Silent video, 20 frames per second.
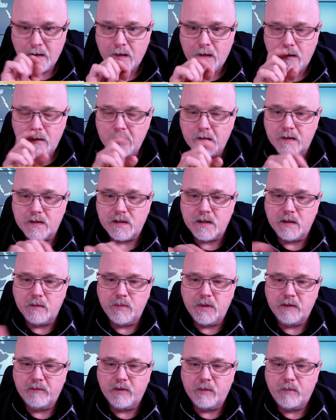You can see the
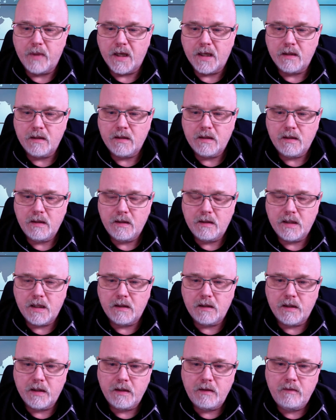bit of a bend in that
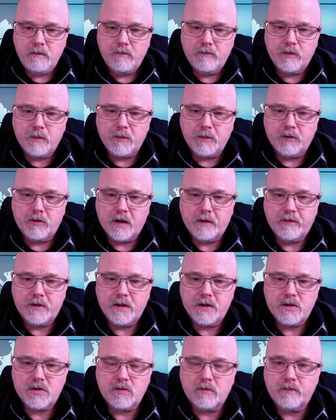line from the
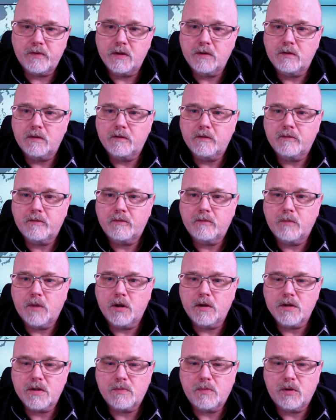gravitational field of
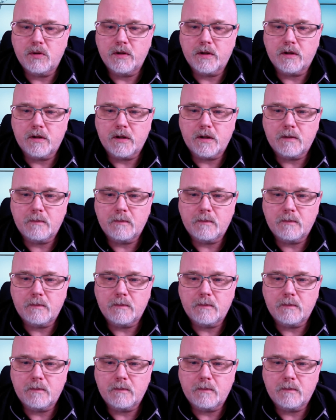Mars pulling on it.